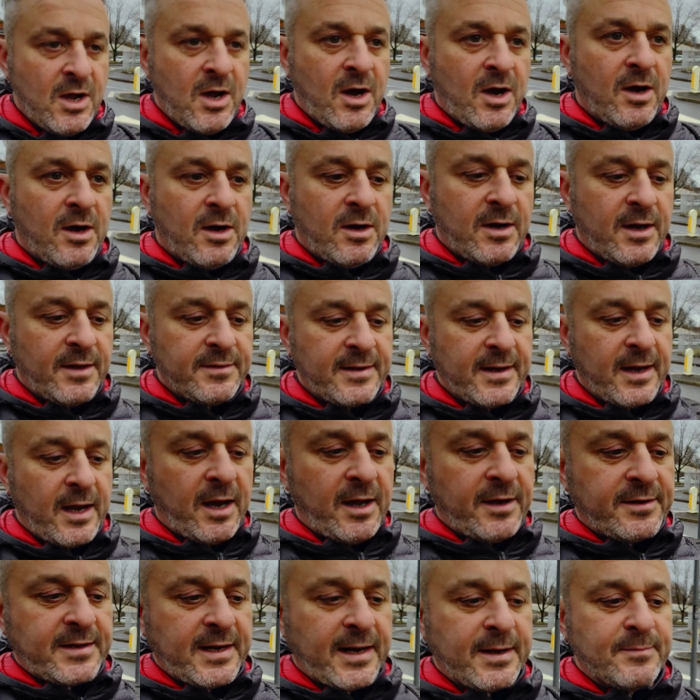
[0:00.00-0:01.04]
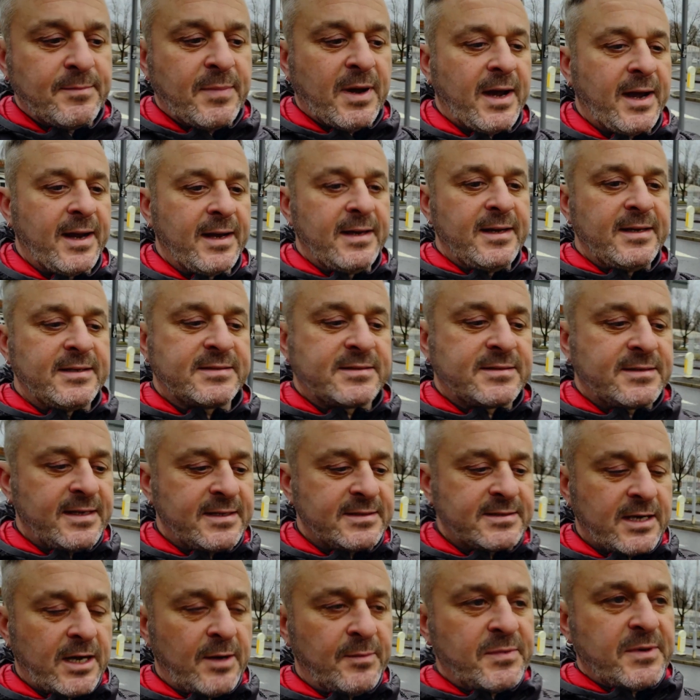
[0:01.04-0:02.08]
oh, aren't they hard done by, let's
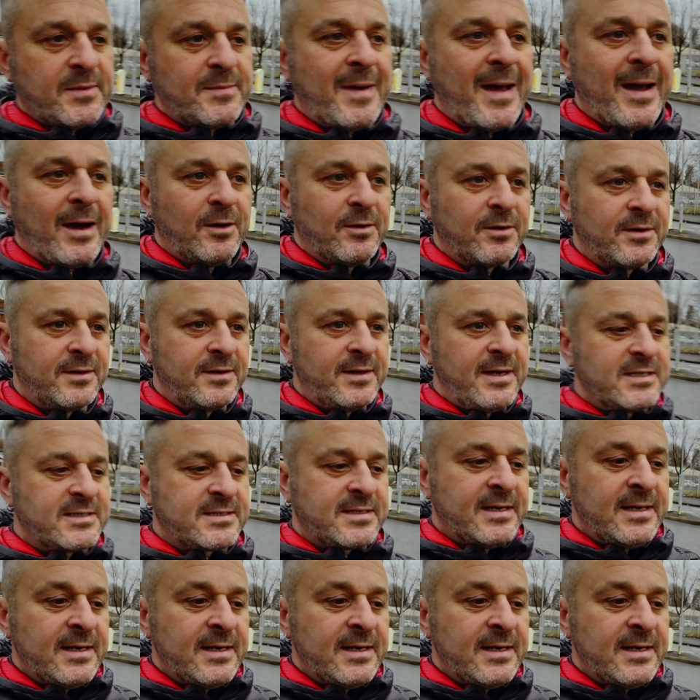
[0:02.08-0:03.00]
help them out, and let's